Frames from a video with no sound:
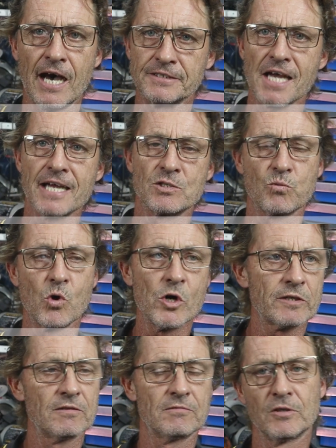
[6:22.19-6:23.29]
day's
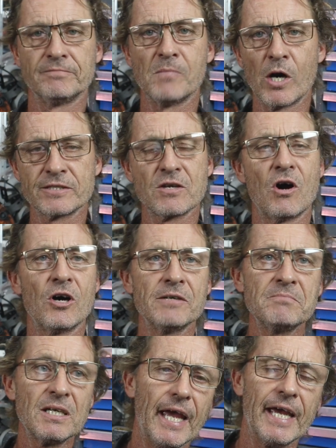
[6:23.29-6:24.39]
work of my
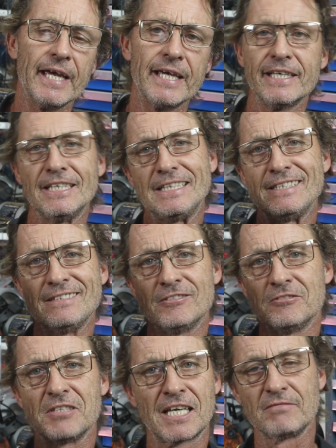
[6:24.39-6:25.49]
time
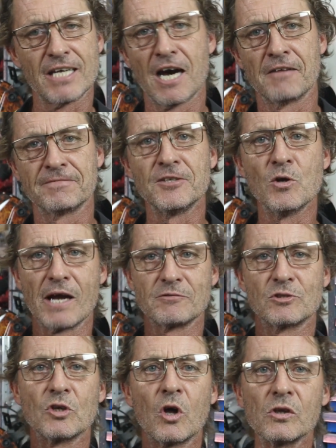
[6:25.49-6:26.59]
and a few
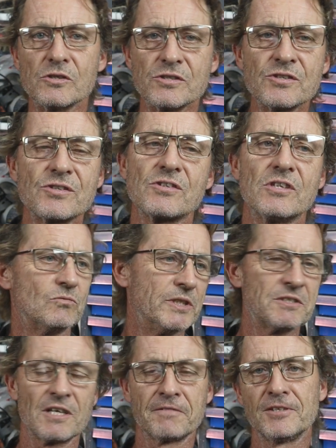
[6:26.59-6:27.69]
$100s,
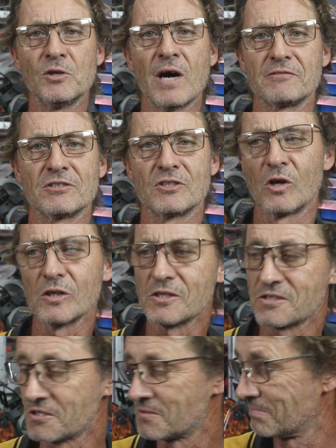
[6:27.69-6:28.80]
which a few $100 is